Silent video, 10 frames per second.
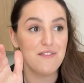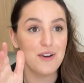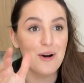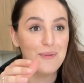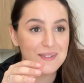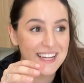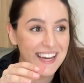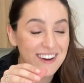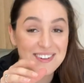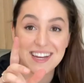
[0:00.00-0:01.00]
filmed
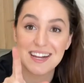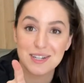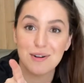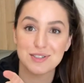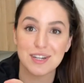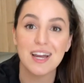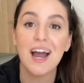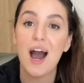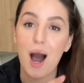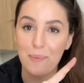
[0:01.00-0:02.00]
it was I told you
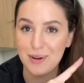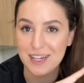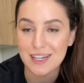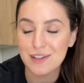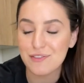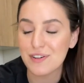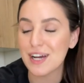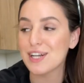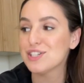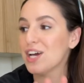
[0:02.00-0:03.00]
I'm putting it in the
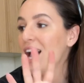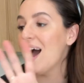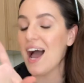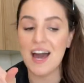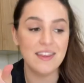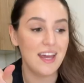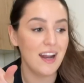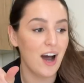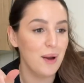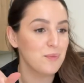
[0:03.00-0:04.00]
fridge and then
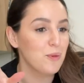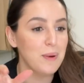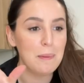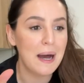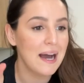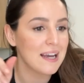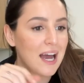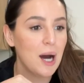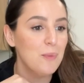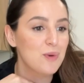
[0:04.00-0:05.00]
I will be back.
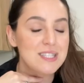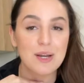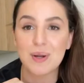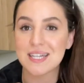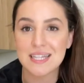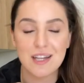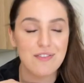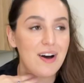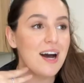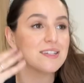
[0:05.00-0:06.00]
Um, we'll see when it
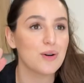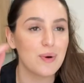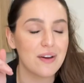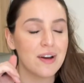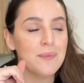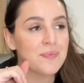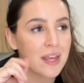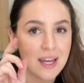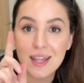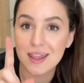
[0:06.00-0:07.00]
solidifies or whatever.
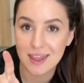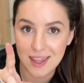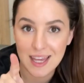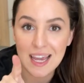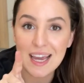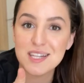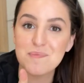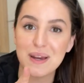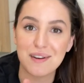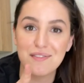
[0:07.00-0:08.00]
It has
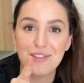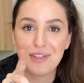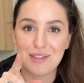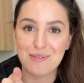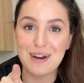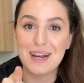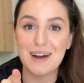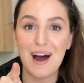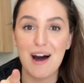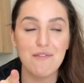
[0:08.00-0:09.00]
been three and a
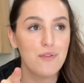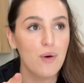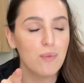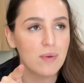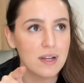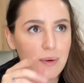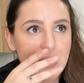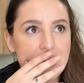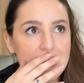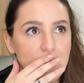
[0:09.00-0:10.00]
half, four, what, what
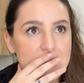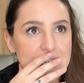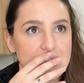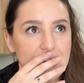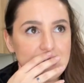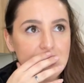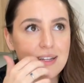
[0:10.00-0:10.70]
did I say? I was 16.